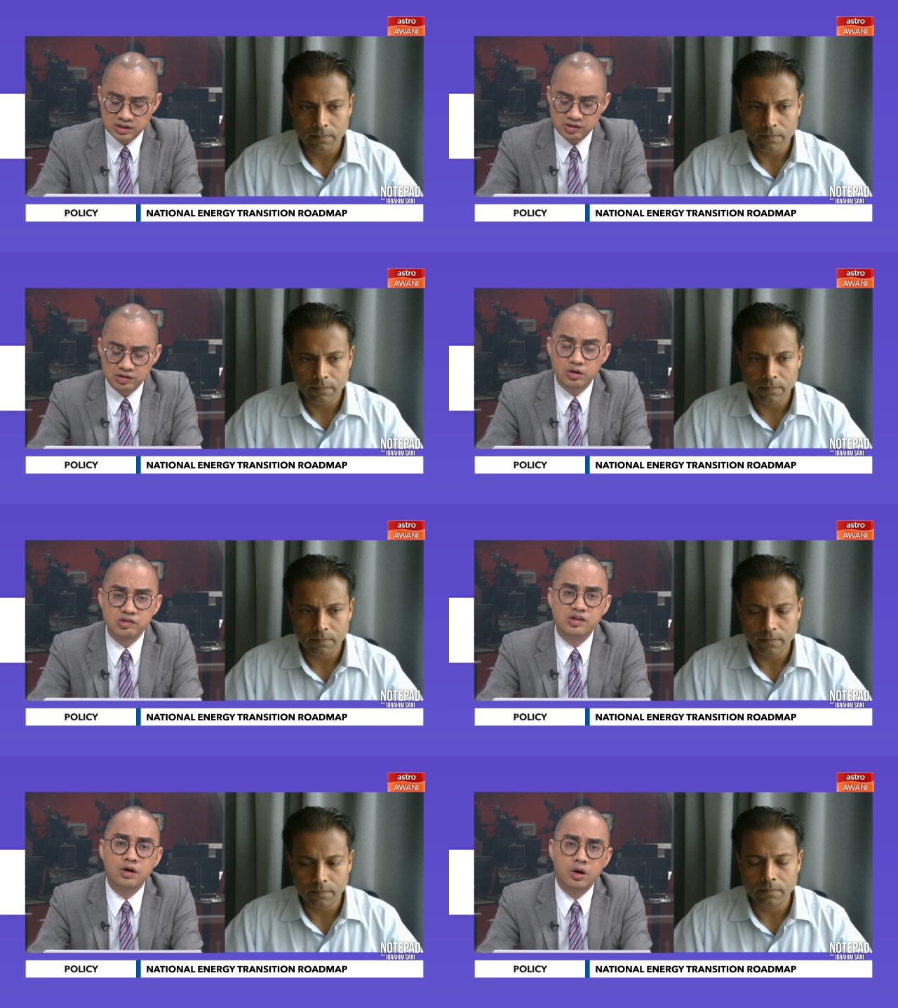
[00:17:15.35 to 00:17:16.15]
Speaker 1: It
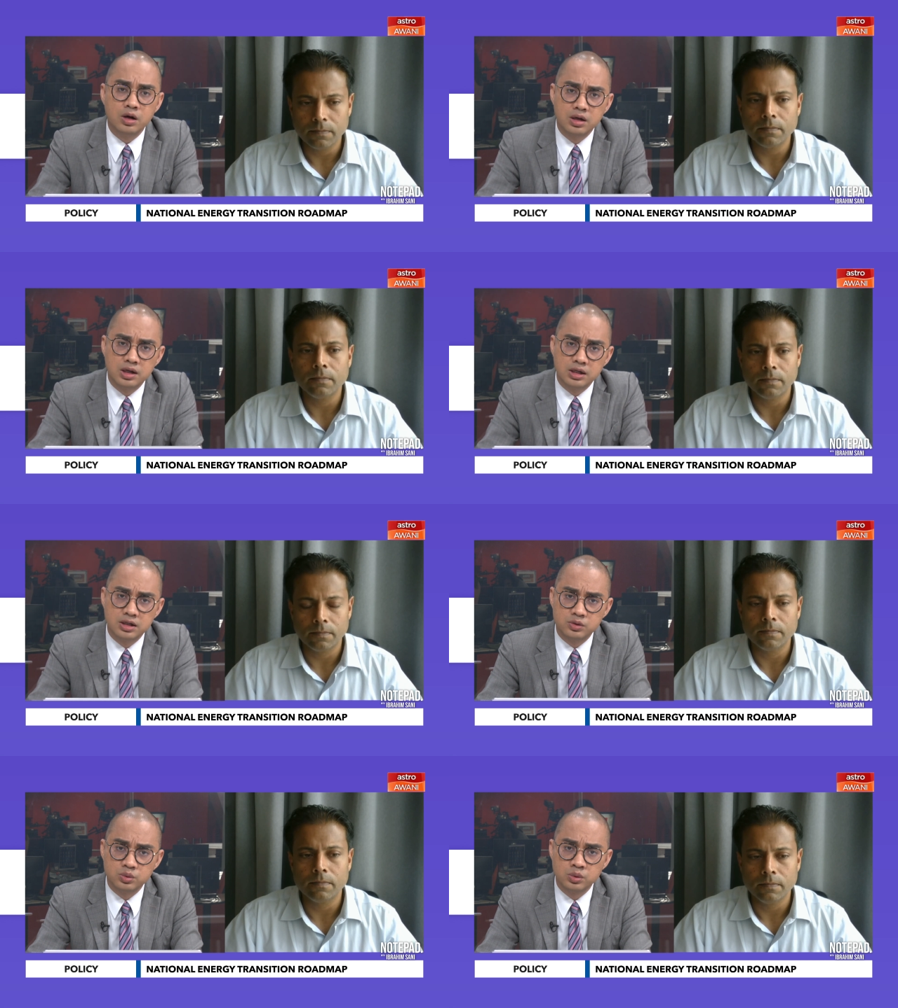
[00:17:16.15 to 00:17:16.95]
costs a lot
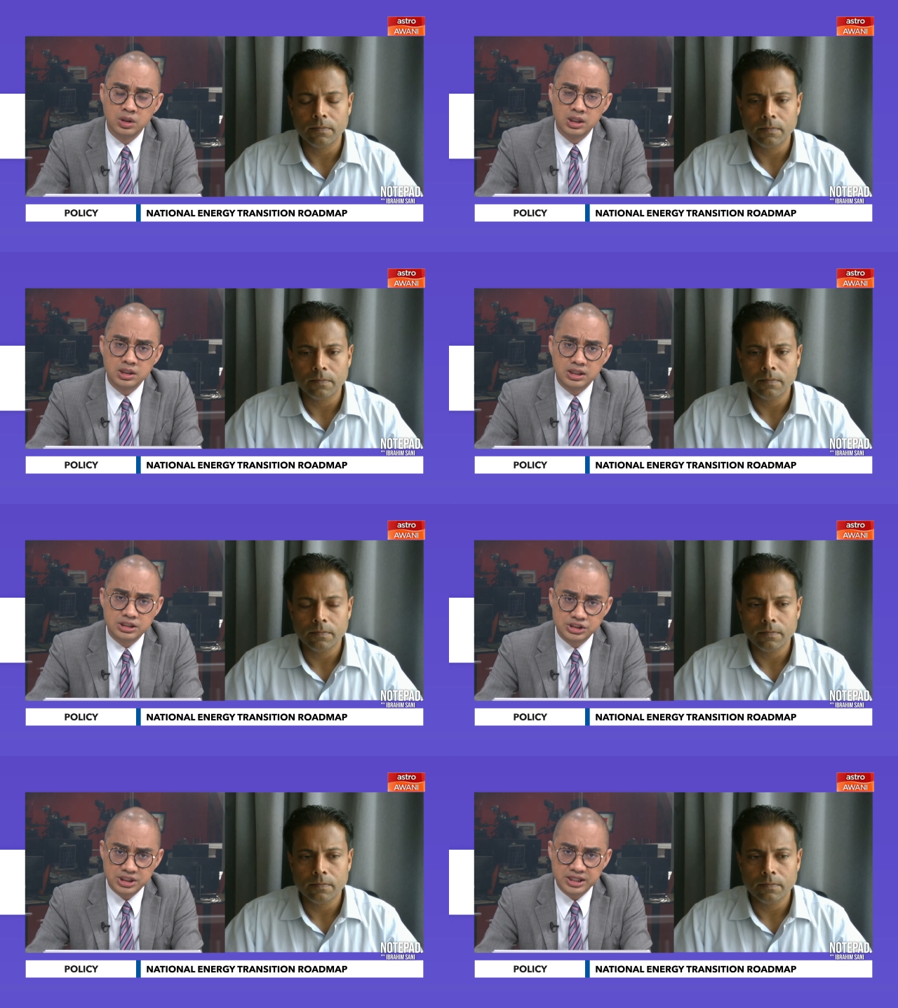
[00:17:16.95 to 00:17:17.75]
uh, to uh,
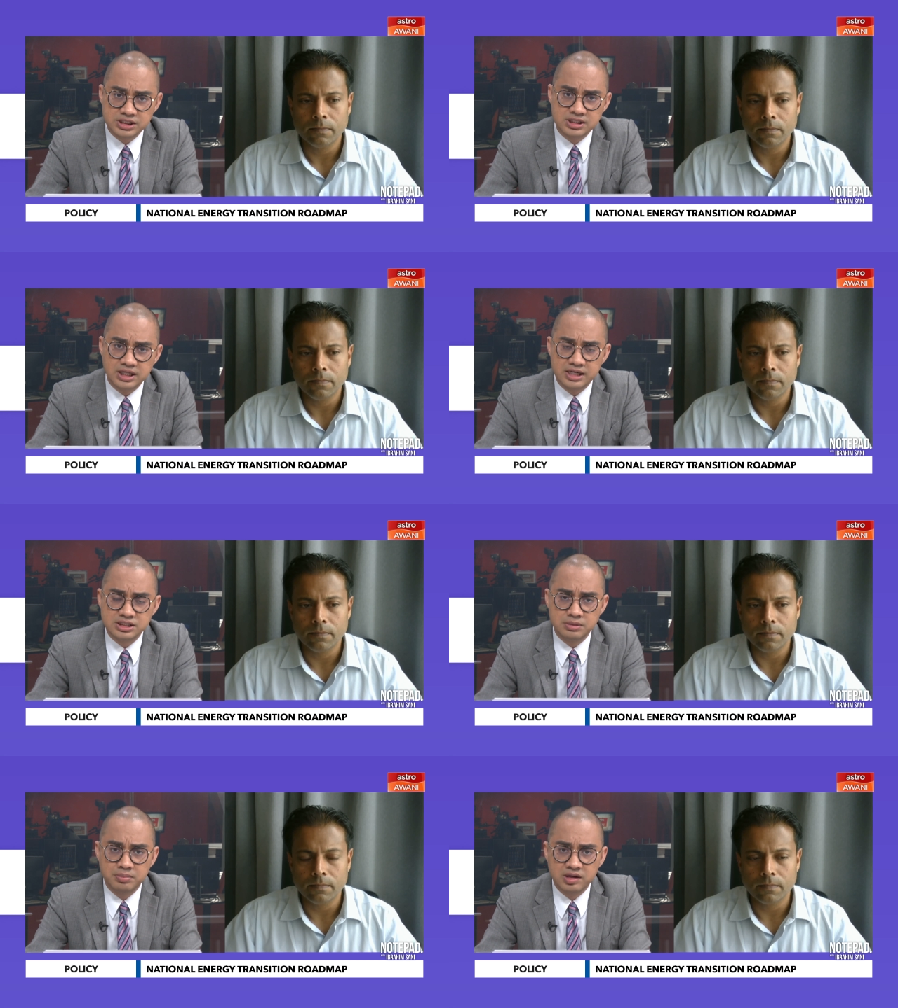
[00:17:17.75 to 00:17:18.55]
change the
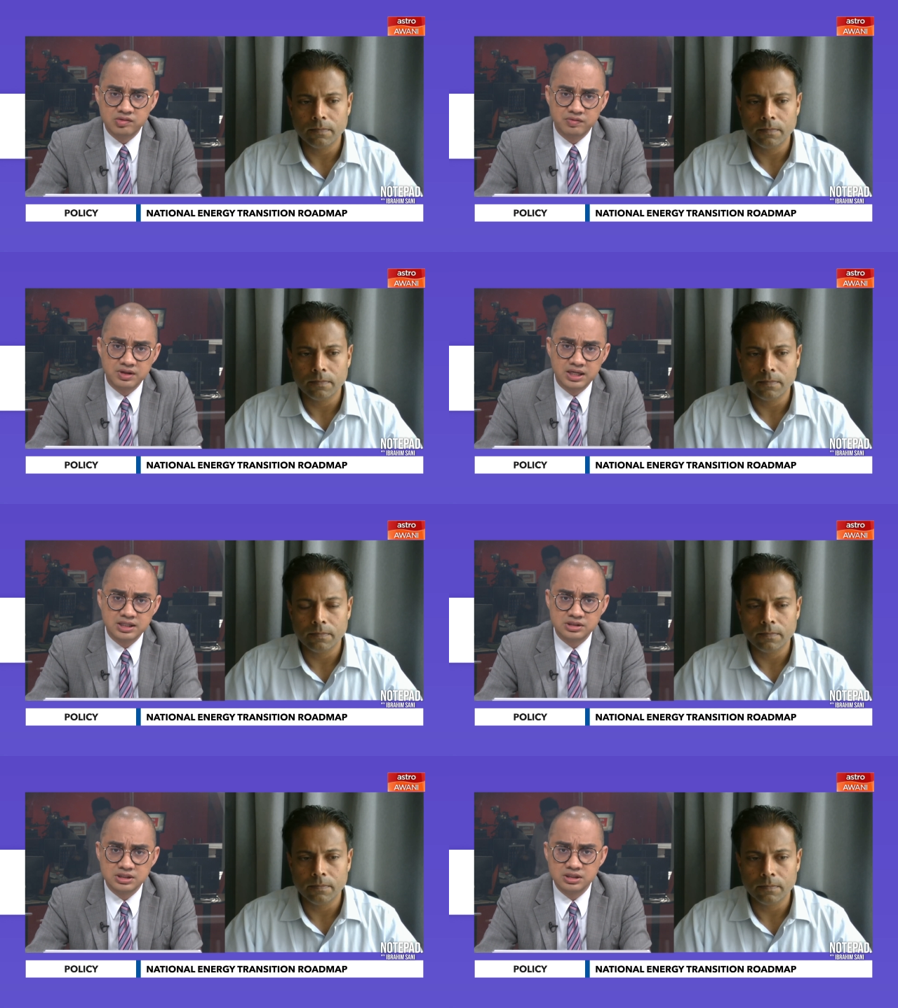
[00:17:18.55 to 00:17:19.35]
energy mix of the
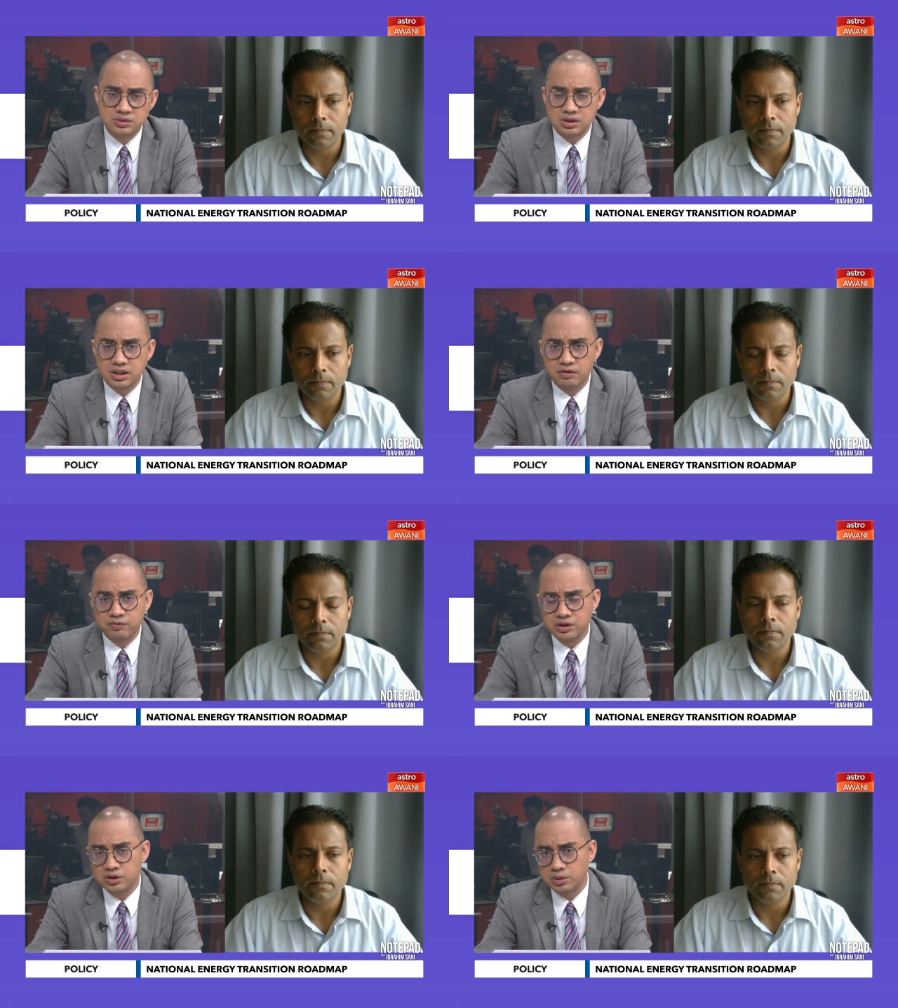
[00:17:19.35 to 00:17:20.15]
country to allow
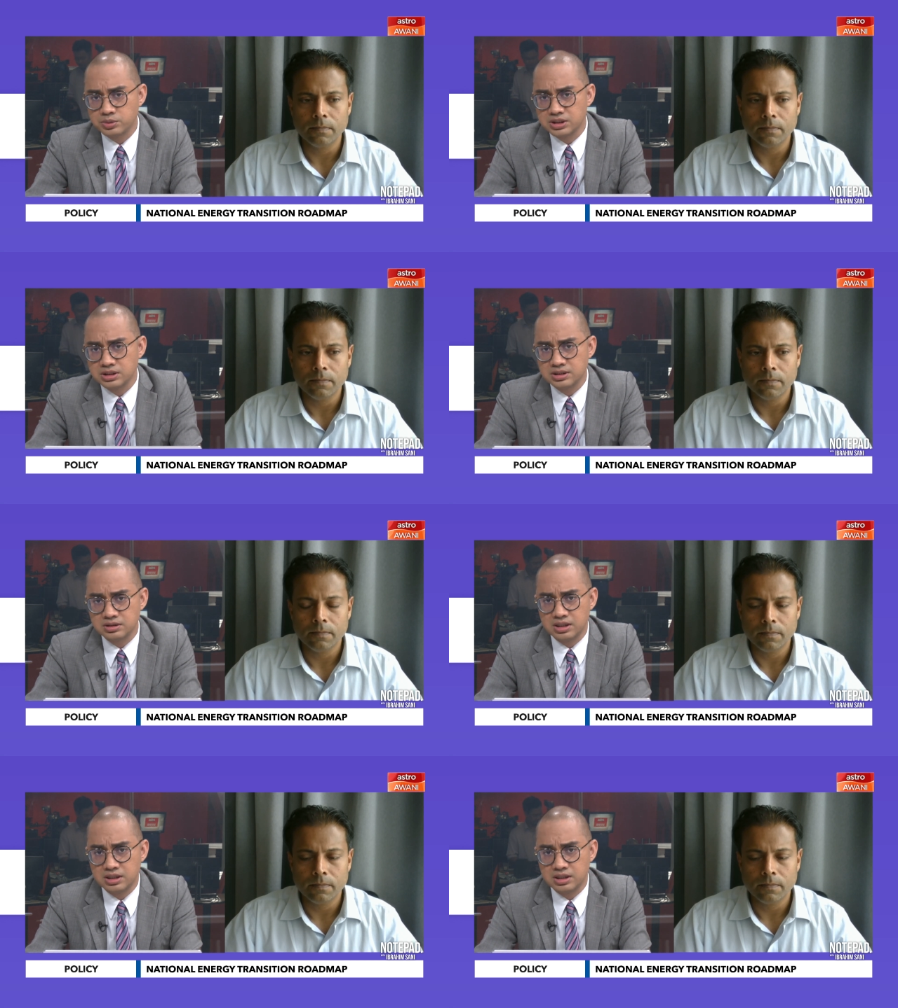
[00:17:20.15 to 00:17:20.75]
for adoption.